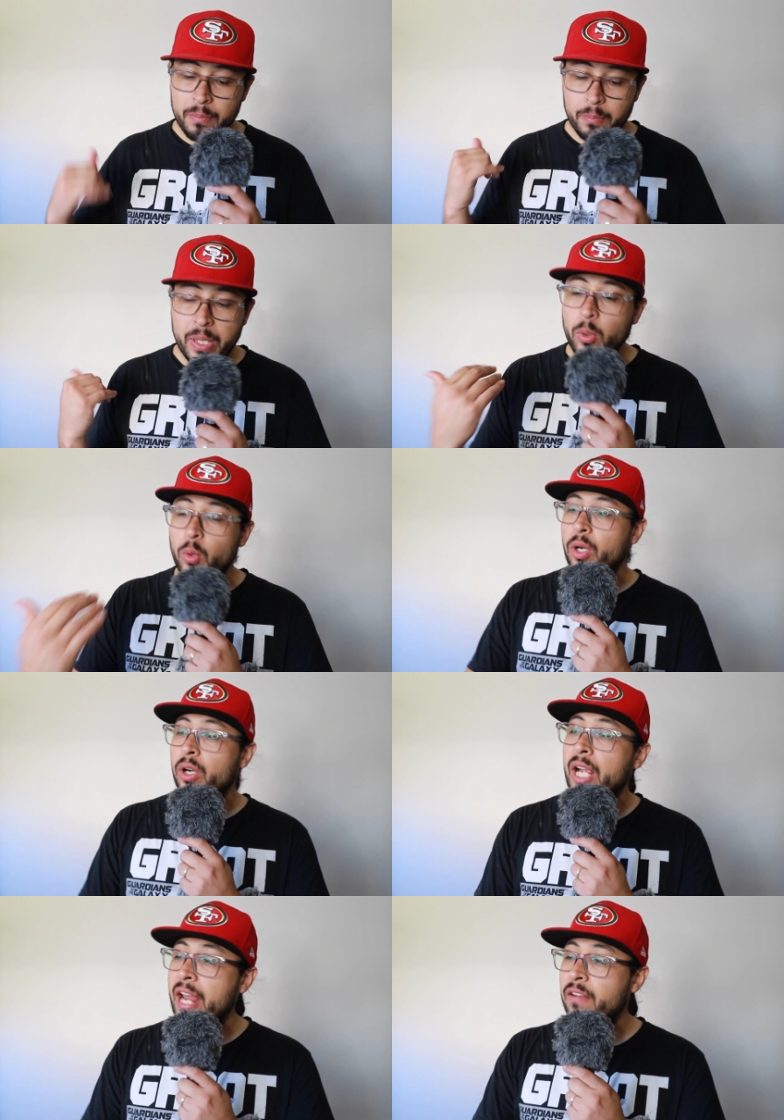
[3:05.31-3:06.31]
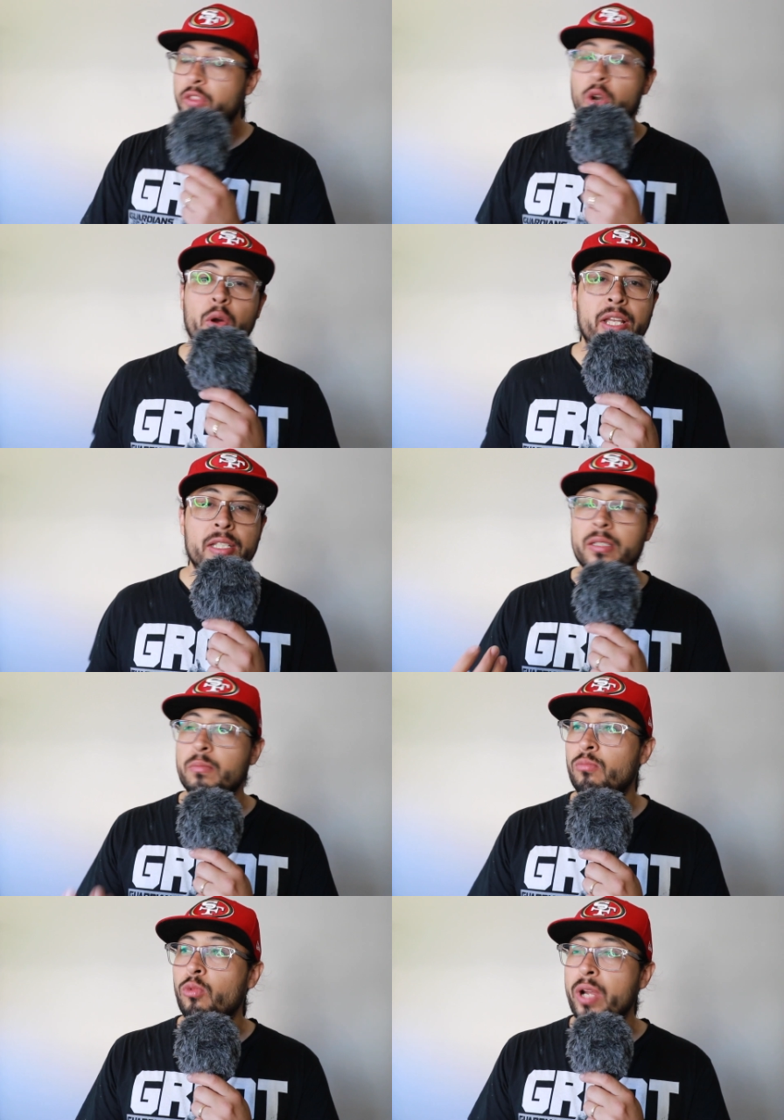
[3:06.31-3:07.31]
people were kind of throwing
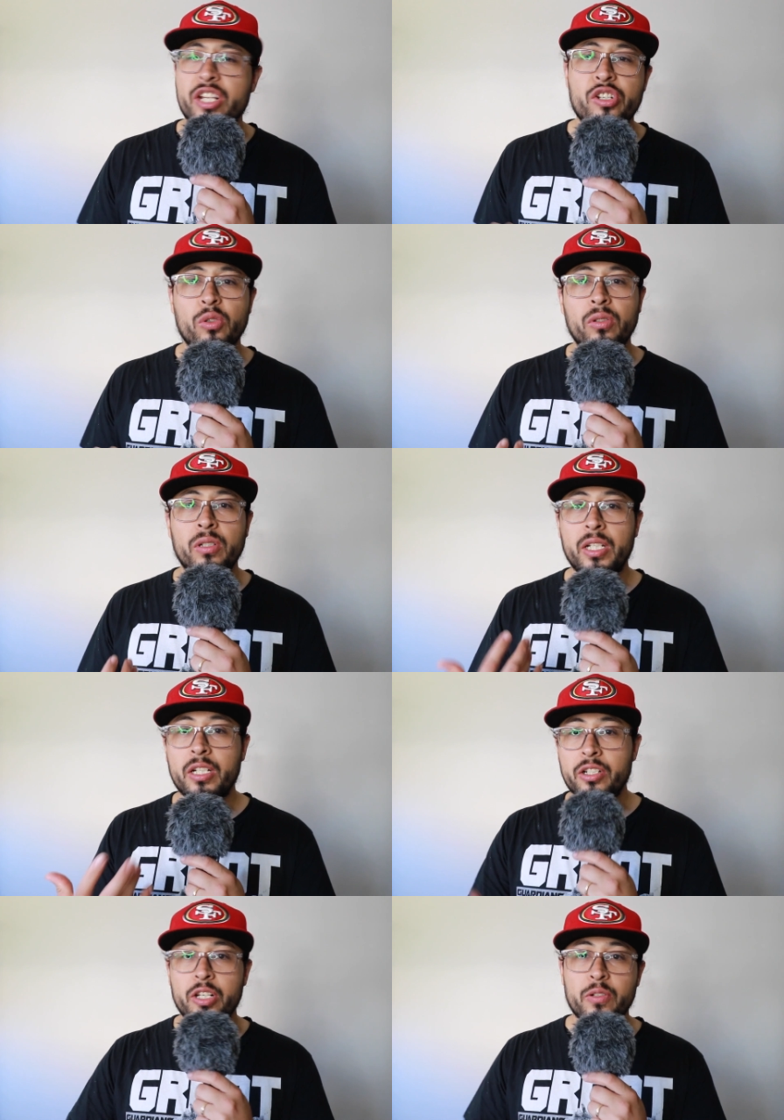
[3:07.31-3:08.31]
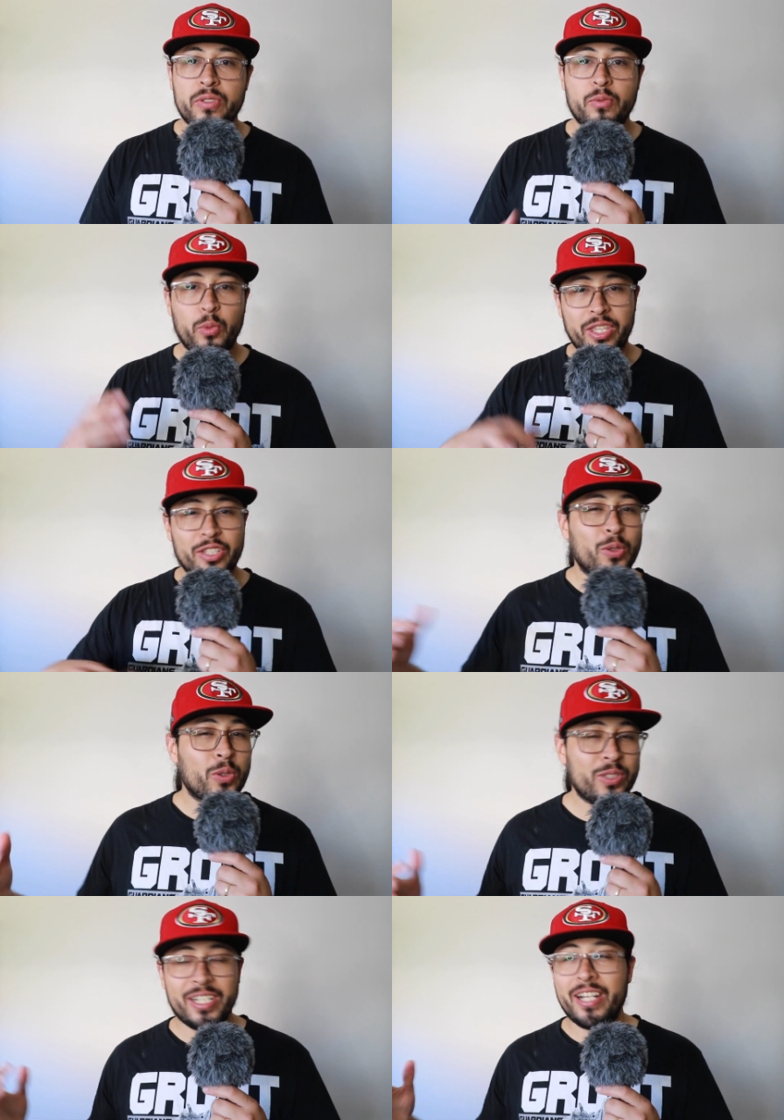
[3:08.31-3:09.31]
some racial undertones with this
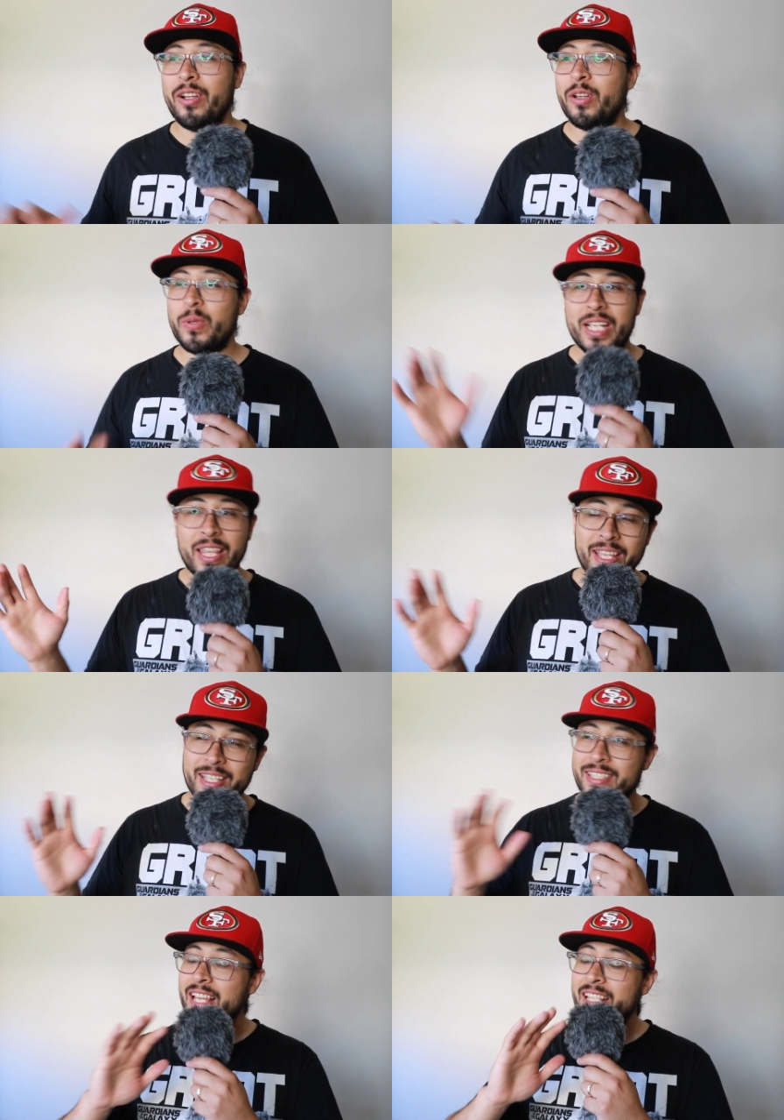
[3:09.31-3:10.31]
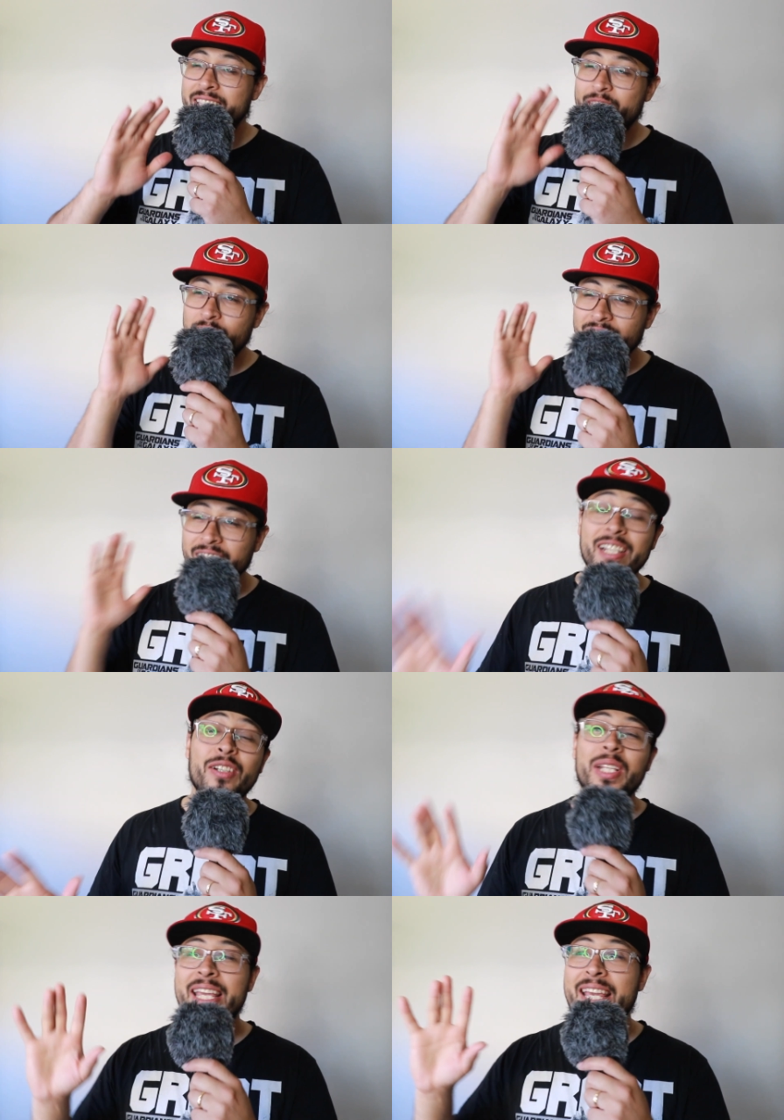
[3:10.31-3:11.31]
whole scenario, which I think it's
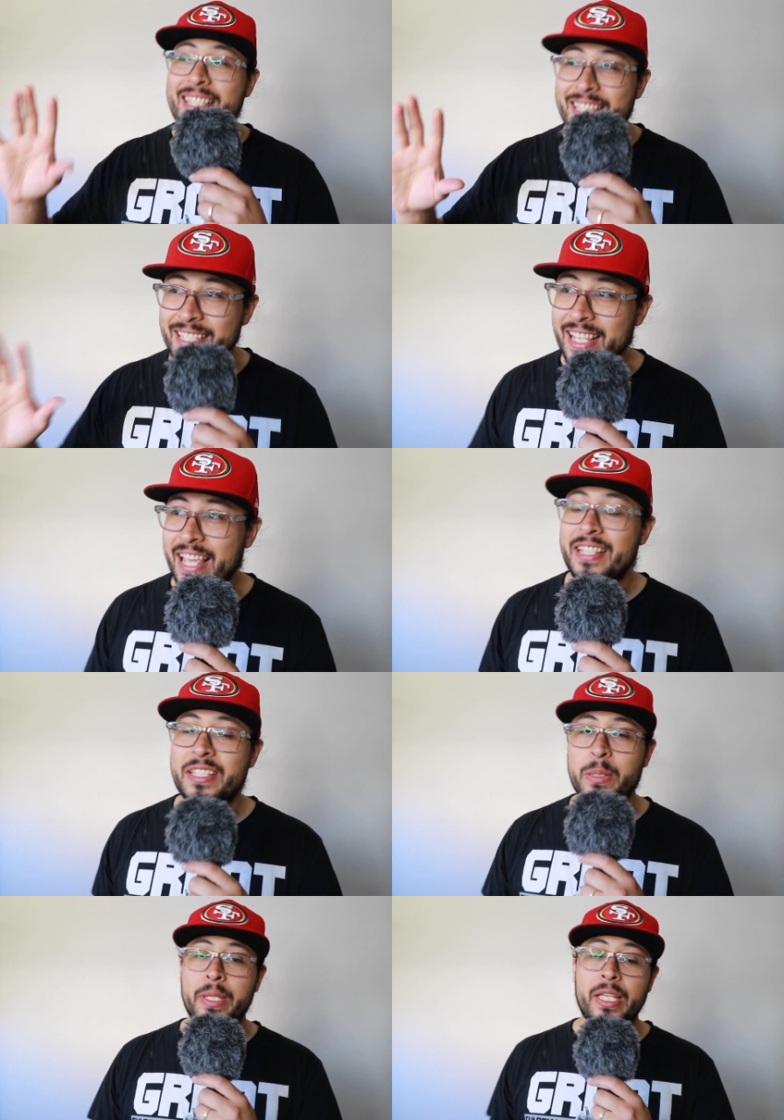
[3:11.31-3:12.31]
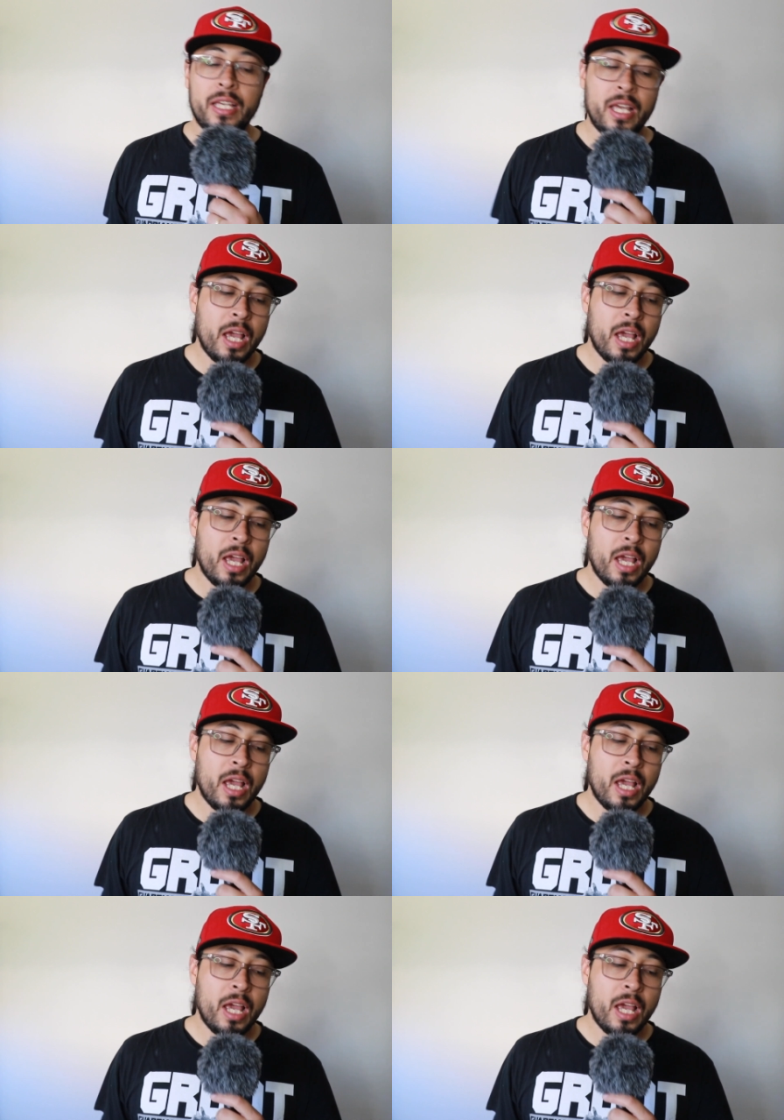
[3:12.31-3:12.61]
literally insane to me.